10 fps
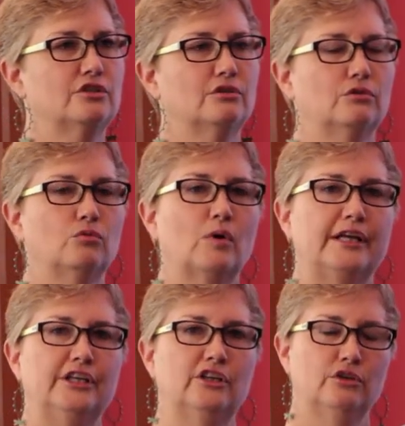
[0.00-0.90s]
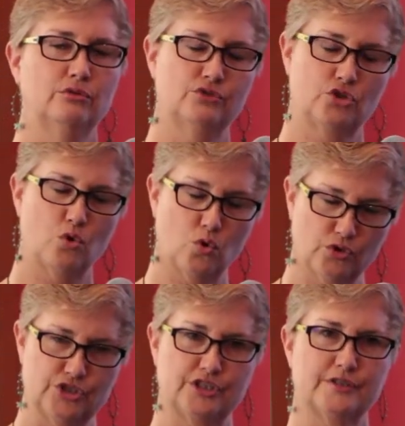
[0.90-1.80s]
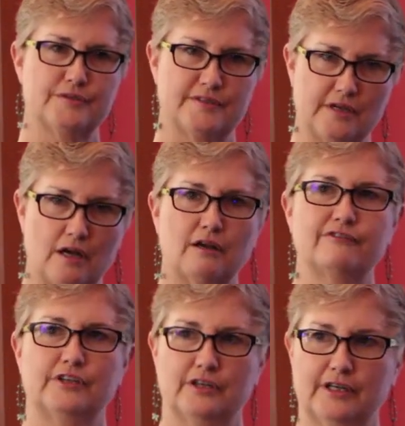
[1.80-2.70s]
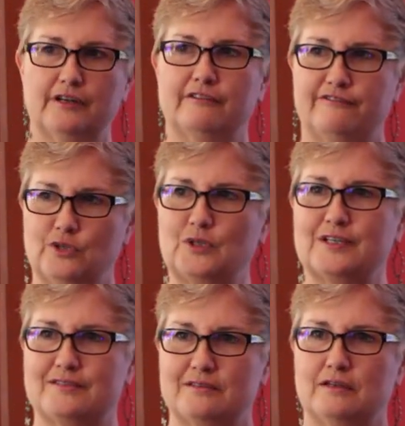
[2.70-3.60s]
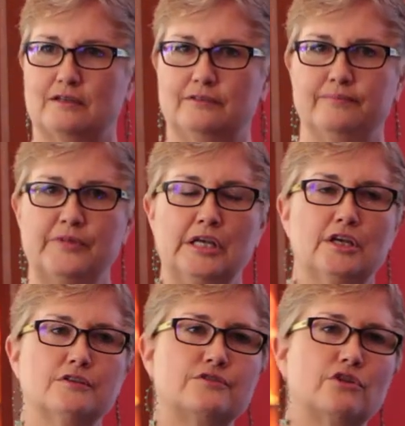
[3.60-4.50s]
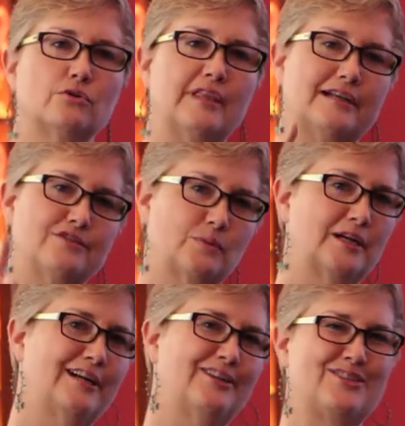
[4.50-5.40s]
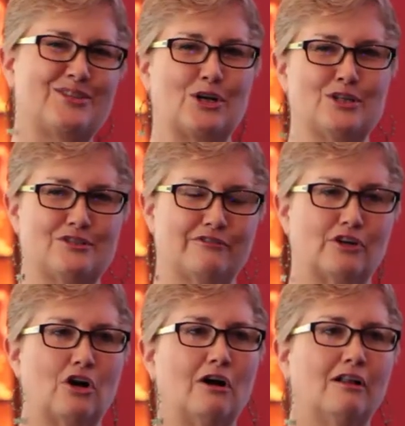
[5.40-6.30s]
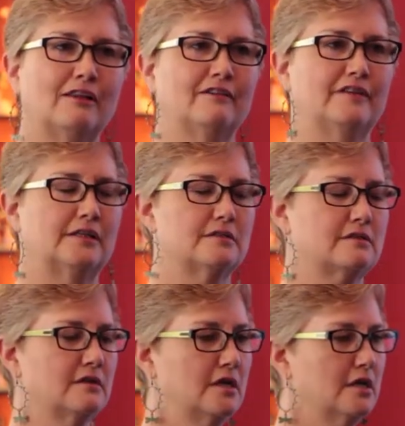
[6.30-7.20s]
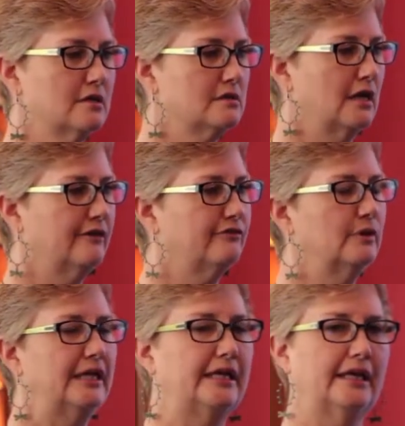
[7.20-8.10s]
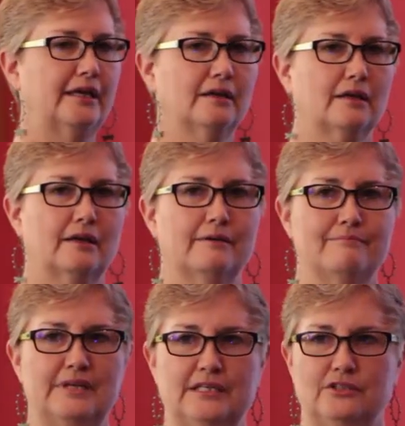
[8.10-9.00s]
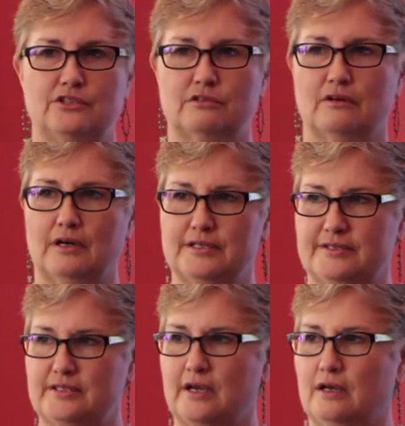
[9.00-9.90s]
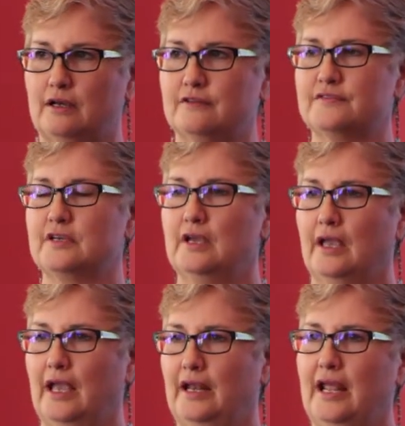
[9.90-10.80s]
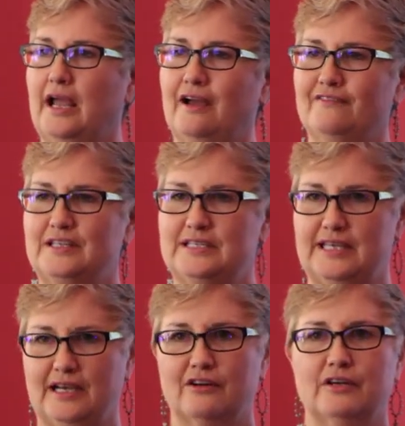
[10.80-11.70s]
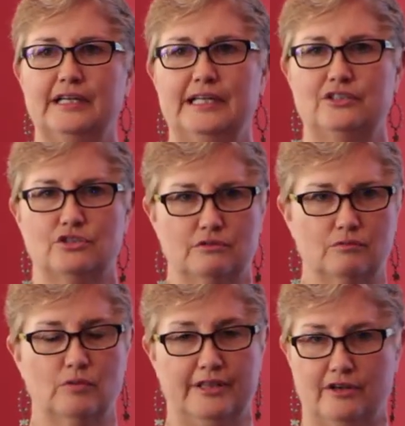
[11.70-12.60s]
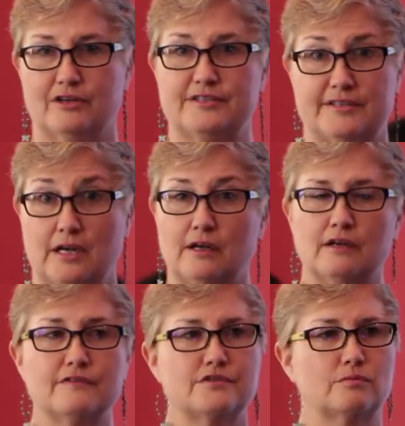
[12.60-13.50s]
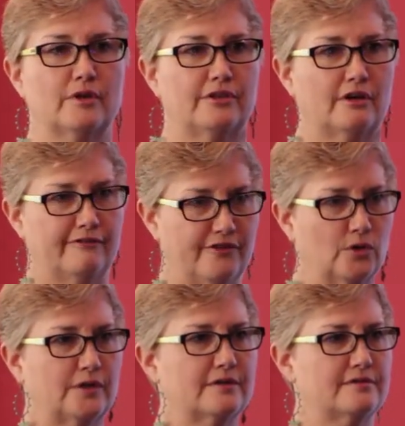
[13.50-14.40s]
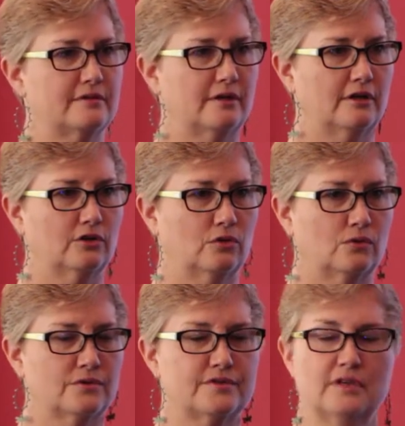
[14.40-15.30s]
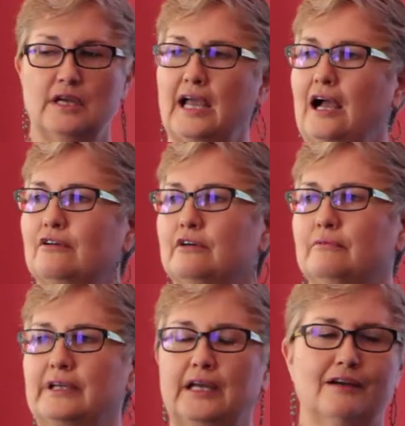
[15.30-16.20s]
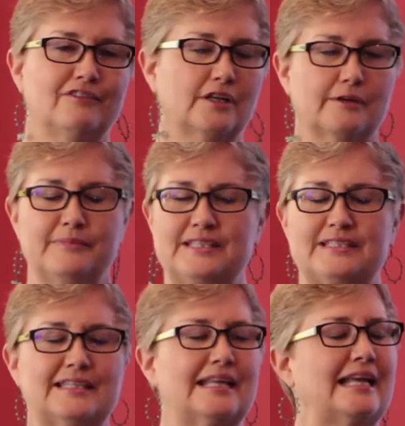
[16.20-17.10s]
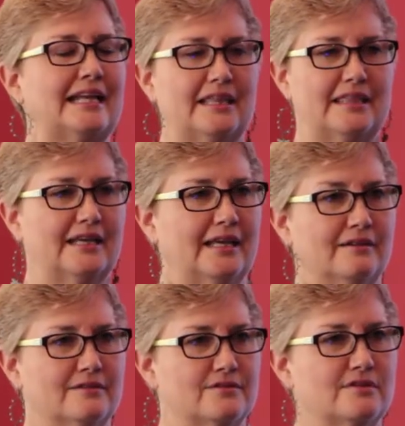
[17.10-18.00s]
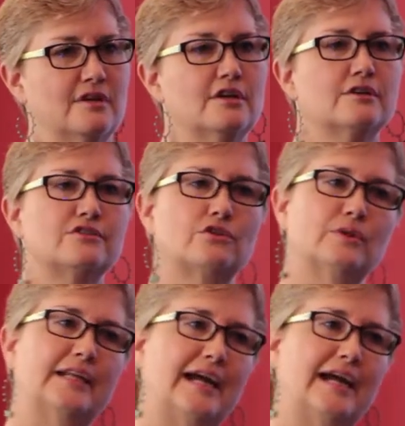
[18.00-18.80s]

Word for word: to what you told yourself you're going to focus on. So that's where it starts for all of us. If we can't commit to ourselves, and have integrity to, with ourselves, with our focus and our goals, how can we ever commit to anything else? So